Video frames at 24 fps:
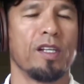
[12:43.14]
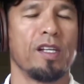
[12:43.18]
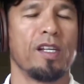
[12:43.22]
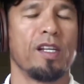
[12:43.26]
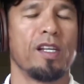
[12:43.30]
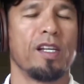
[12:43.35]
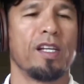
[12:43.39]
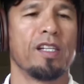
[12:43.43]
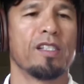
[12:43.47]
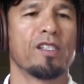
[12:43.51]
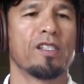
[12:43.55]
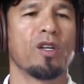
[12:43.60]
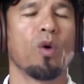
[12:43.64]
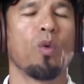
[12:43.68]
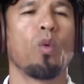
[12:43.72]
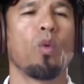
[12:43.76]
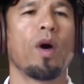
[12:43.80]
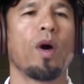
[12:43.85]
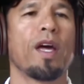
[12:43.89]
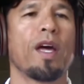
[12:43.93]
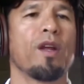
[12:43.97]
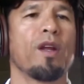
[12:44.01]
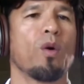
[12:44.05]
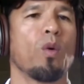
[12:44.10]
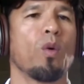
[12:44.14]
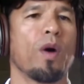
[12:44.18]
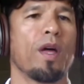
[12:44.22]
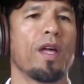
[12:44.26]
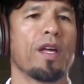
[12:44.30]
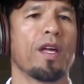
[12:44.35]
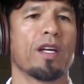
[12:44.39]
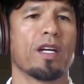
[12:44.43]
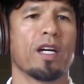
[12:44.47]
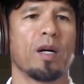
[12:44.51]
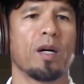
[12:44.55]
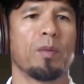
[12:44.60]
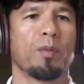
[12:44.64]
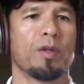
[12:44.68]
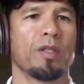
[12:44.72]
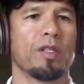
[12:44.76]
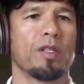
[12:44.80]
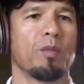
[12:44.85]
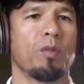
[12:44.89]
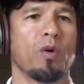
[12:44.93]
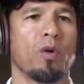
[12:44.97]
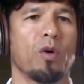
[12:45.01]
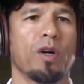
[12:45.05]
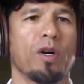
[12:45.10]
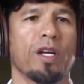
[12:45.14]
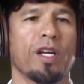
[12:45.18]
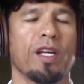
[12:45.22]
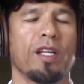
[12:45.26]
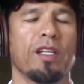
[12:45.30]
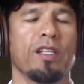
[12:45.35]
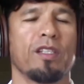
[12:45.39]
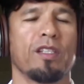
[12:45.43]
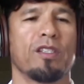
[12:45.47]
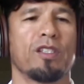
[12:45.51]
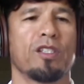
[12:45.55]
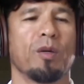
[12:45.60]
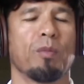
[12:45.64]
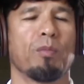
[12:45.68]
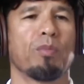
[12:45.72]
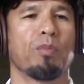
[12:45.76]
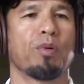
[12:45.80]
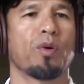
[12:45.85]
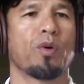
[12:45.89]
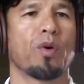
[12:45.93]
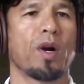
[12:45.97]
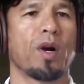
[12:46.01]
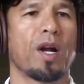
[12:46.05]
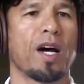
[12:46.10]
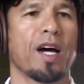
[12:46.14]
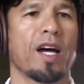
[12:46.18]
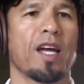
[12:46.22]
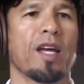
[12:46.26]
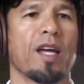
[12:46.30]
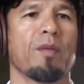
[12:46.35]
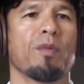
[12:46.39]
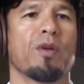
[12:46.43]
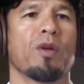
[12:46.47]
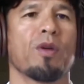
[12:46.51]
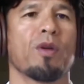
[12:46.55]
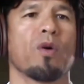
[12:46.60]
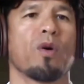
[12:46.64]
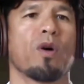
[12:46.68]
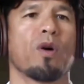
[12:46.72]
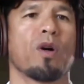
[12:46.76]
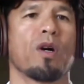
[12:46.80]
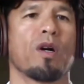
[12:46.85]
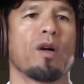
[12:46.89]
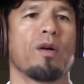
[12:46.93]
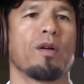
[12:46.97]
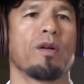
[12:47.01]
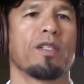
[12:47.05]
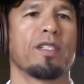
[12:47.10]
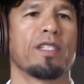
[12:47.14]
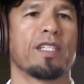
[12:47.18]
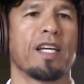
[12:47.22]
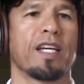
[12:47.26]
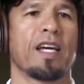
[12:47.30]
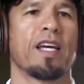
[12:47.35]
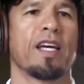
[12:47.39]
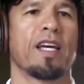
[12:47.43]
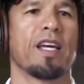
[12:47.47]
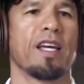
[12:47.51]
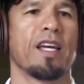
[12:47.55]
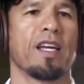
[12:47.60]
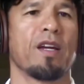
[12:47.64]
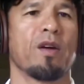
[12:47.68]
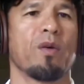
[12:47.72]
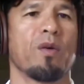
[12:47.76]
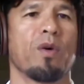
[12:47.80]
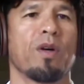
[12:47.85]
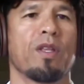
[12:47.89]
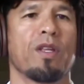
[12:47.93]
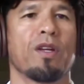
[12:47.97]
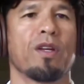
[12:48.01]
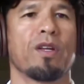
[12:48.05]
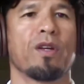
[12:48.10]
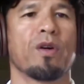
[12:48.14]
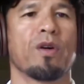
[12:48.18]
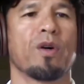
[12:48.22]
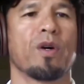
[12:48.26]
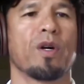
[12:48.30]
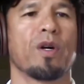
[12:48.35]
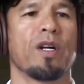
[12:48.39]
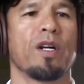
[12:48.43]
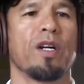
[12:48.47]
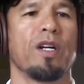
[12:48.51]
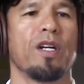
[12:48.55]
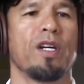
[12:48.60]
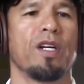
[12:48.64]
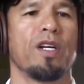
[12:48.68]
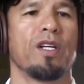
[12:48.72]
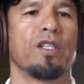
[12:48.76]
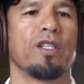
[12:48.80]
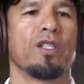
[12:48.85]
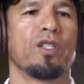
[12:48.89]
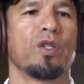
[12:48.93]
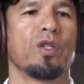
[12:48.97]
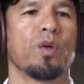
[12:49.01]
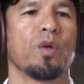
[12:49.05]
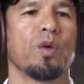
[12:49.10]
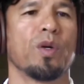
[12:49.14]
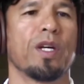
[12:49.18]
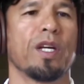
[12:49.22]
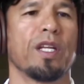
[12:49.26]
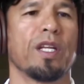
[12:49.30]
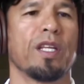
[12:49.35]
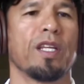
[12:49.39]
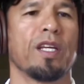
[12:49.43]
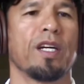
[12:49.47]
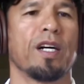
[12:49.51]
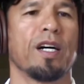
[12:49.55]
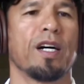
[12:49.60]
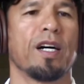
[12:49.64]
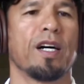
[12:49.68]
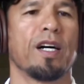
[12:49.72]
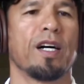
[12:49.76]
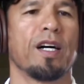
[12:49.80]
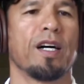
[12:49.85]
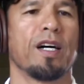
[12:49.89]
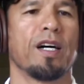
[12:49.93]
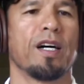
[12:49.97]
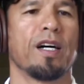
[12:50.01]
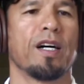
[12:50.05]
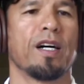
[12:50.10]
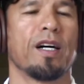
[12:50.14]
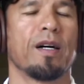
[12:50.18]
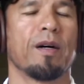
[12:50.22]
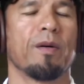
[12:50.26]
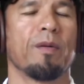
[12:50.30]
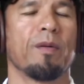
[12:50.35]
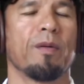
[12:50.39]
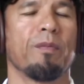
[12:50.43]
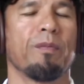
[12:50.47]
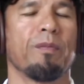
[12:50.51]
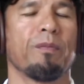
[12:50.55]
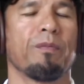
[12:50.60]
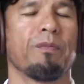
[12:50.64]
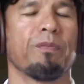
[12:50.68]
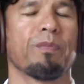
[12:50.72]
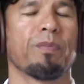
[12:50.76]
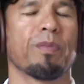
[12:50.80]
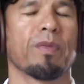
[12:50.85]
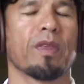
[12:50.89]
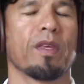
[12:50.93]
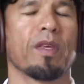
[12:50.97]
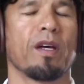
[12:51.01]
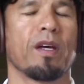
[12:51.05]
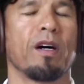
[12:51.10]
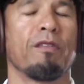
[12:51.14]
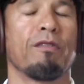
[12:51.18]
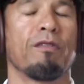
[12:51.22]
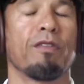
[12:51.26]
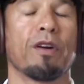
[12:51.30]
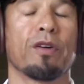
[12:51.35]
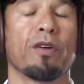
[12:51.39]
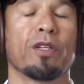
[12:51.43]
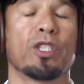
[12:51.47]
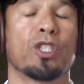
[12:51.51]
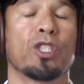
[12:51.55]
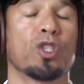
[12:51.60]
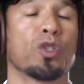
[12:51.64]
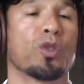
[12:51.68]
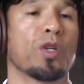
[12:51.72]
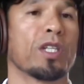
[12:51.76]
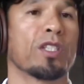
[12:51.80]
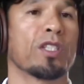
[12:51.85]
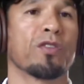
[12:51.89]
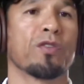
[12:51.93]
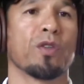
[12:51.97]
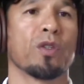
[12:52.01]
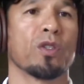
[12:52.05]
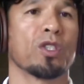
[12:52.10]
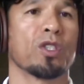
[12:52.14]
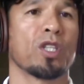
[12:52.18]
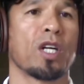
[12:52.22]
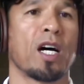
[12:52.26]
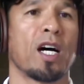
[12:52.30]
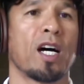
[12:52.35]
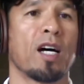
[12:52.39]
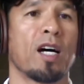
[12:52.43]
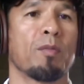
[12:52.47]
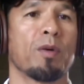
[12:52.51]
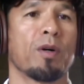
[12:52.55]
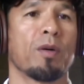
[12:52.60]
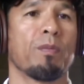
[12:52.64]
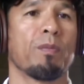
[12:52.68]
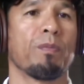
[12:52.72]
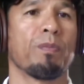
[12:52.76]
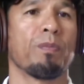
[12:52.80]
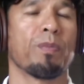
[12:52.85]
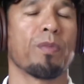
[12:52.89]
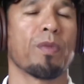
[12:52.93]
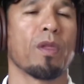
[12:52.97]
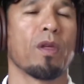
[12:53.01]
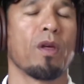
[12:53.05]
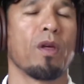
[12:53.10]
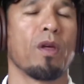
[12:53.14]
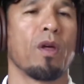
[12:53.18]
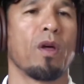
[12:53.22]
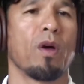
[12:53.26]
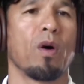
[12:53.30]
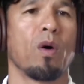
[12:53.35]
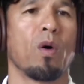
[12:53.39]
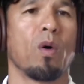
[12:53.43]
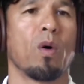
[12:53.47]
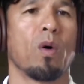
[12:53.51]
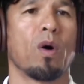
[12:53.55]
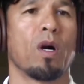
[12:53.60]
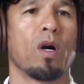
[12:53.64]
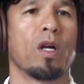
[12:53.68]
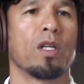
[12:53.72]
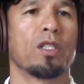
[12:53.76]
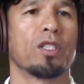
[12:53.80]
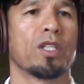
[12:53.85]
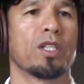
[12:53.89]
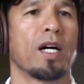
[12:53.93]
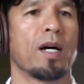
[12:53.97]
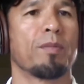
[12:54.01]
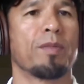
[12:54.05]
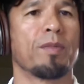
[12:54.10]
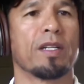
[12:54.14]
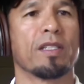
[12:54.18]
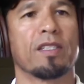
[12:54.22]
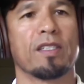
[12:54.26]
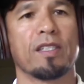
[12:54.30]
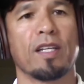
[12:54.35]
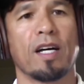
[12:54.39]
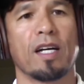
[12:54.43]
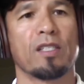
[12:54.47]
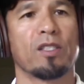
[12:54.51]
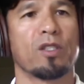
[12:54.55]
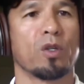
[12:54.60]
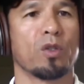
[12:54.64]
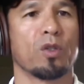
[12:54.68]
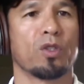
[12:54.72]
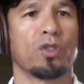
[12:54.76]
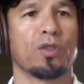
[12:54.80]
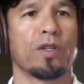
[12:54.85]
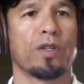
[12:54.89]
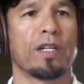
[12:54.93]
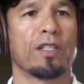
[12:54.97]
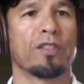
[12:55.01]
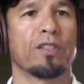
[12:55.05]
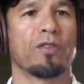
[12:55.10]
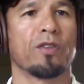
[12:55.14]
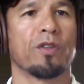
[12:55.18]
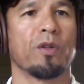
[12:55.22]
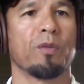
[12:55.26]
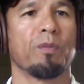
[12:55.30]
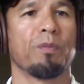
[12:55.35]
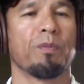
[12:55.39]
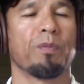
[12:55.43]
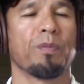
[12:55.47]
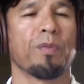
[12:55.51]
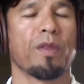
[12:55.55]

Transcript: It's a way to wake up in the morning, to prime your day, whether you're doing um, a very stressful job or a job that's not so stressful.